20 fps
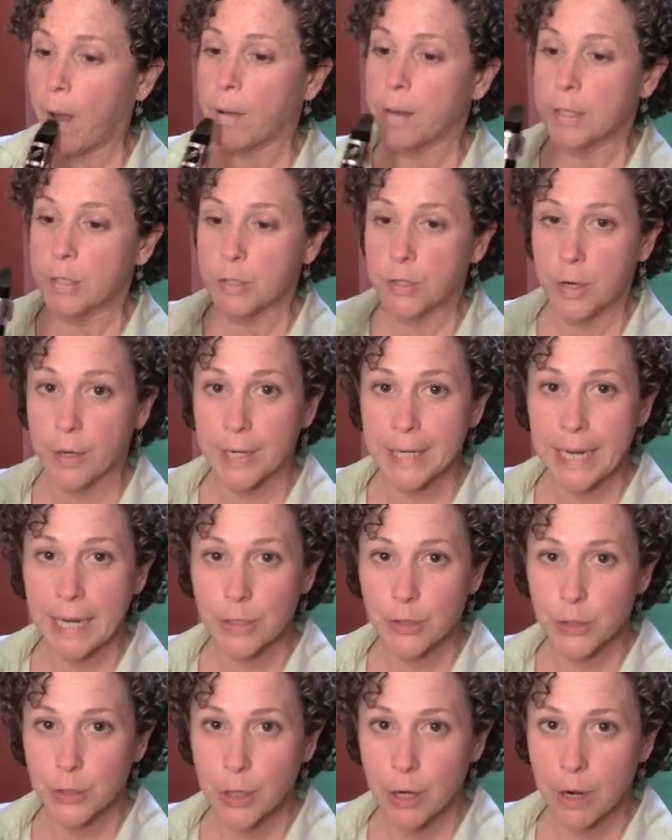It started
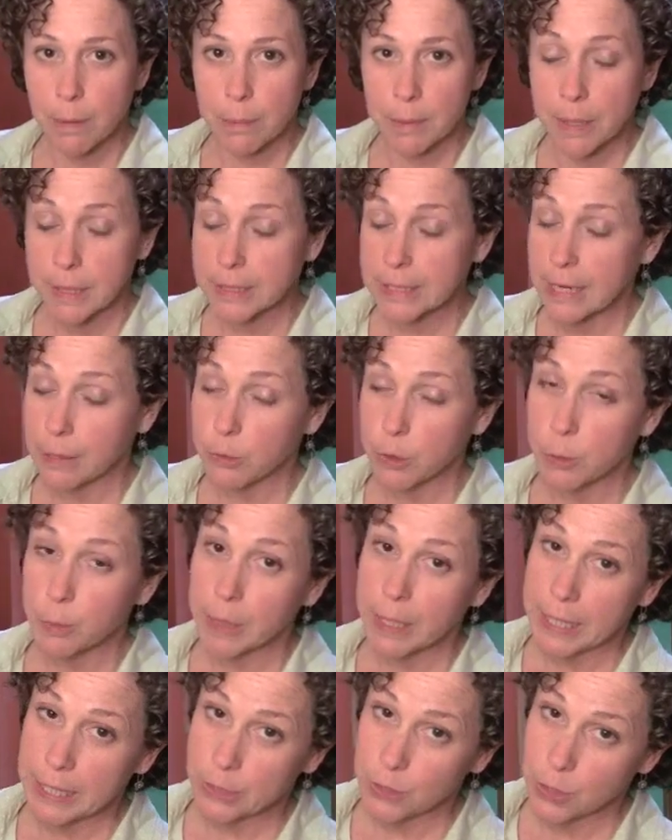out sharp because I was
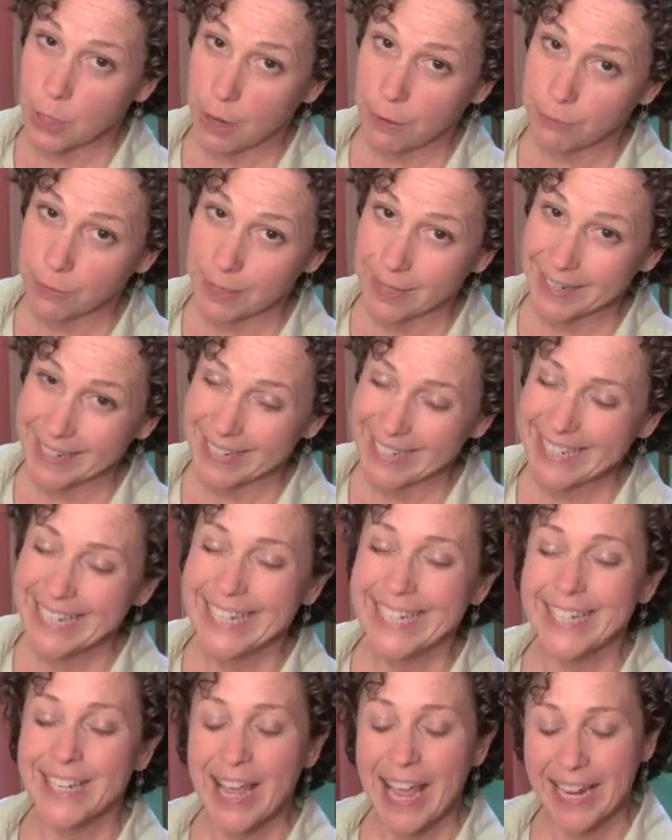playing softly,
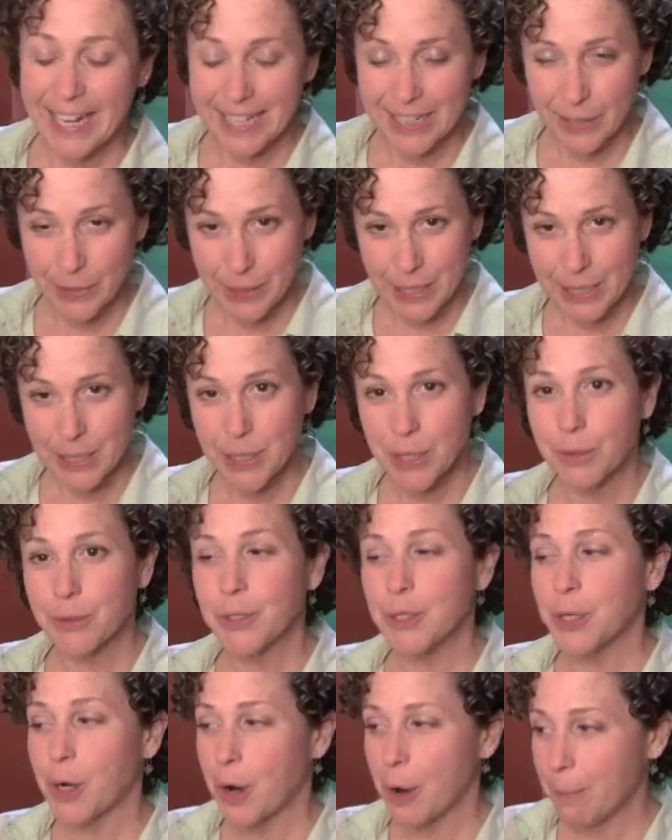and clarinets go
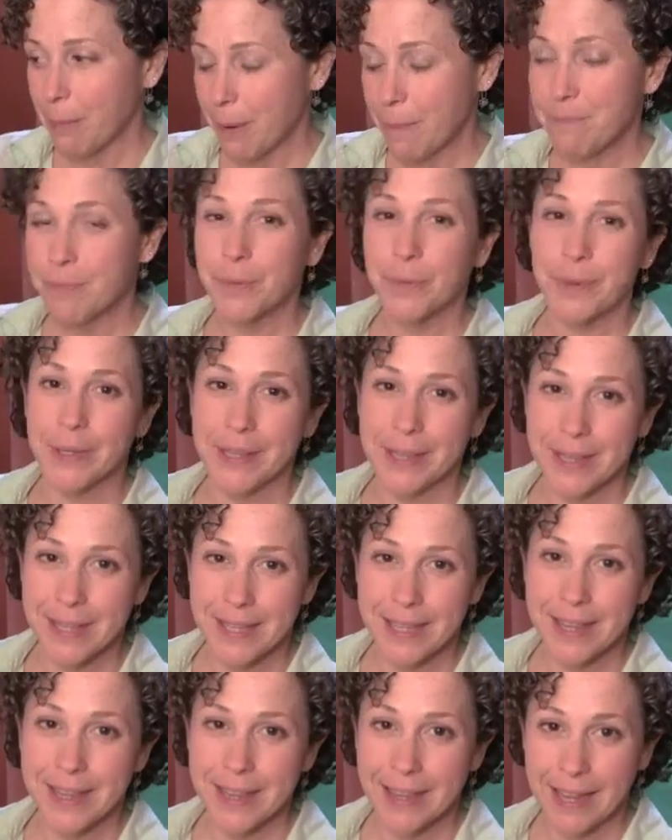sharp when
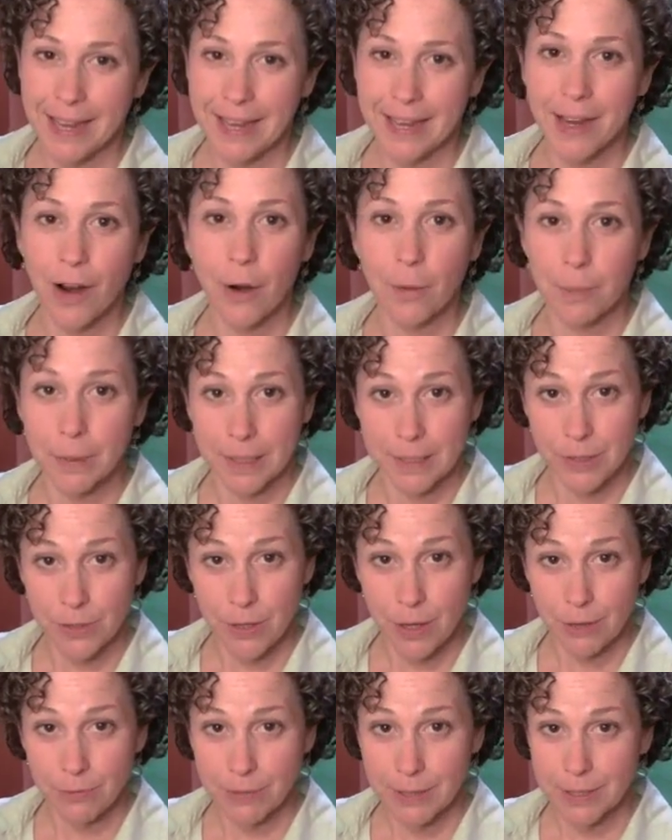they are played
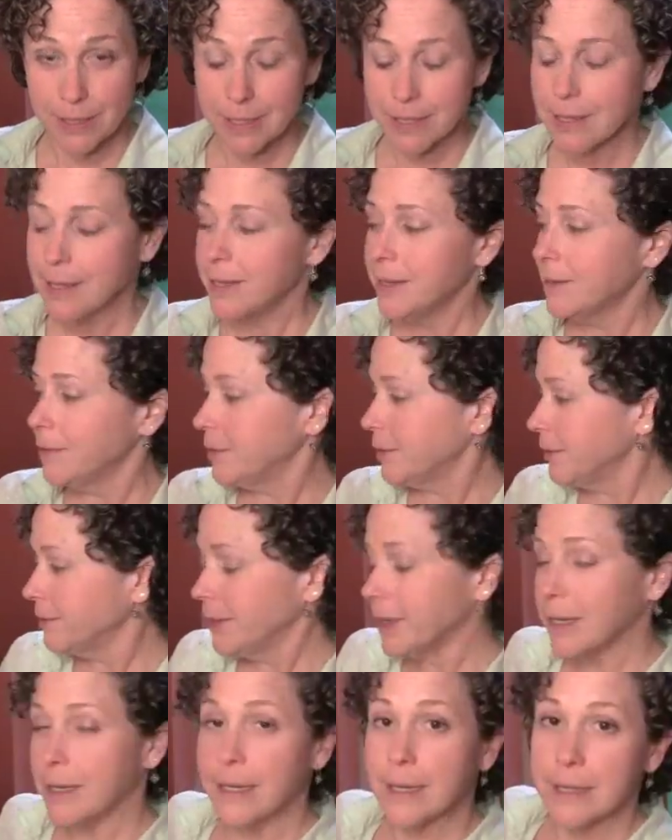softly,
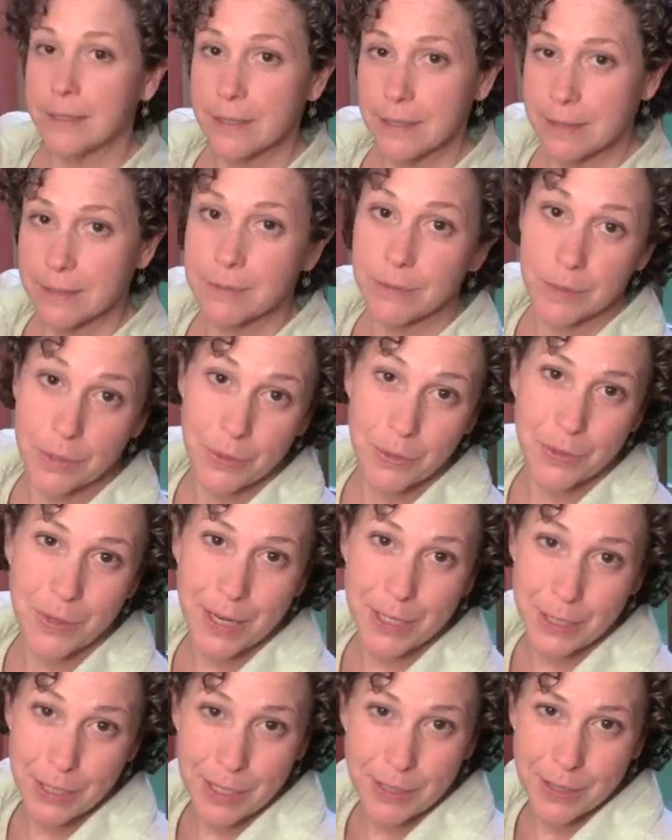unless you
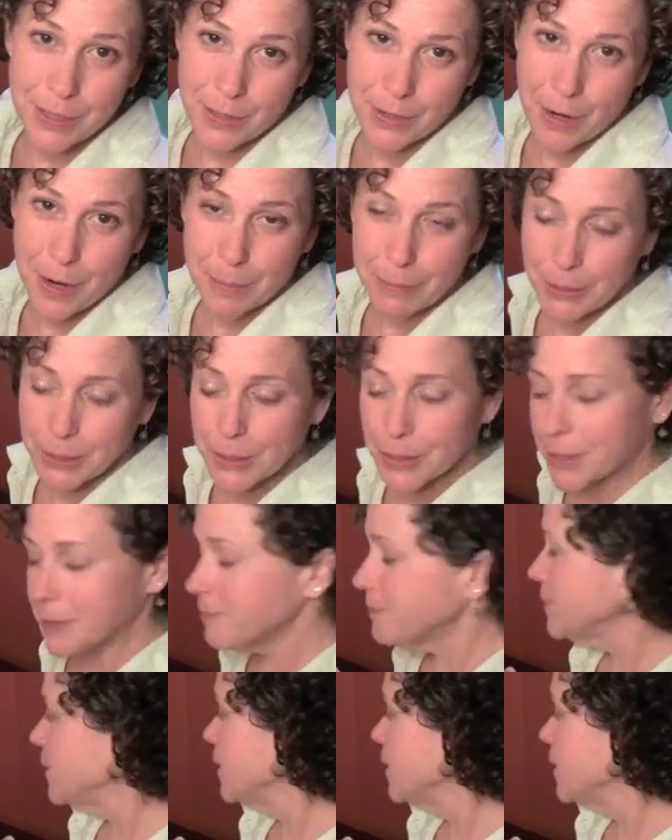adjust your embouchure.